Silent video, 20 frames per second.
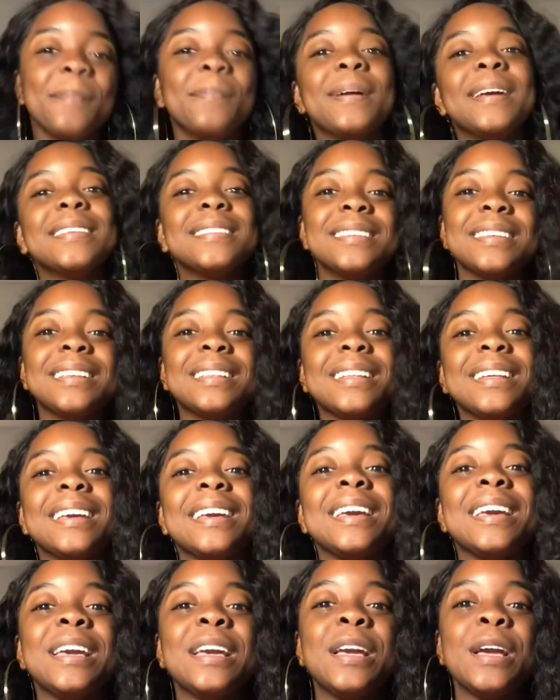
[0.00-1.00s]

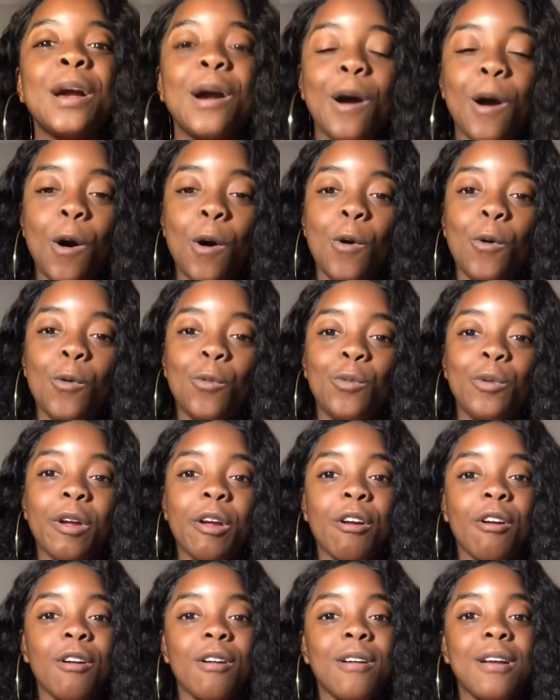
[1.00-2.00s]
Basically,
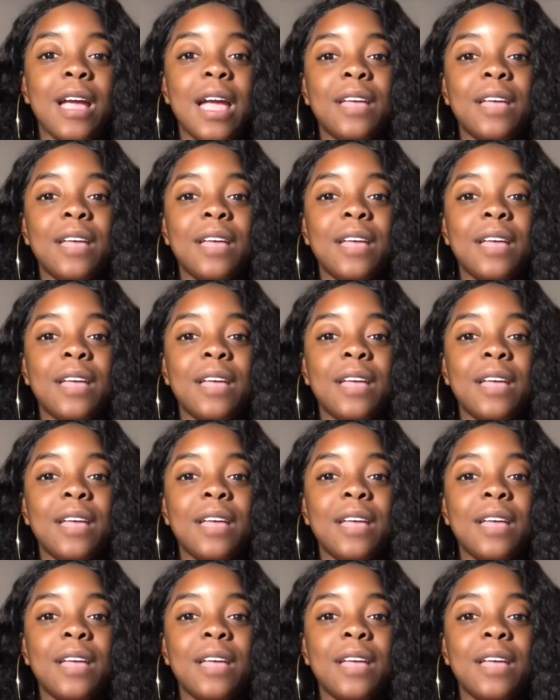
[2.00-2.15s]
we're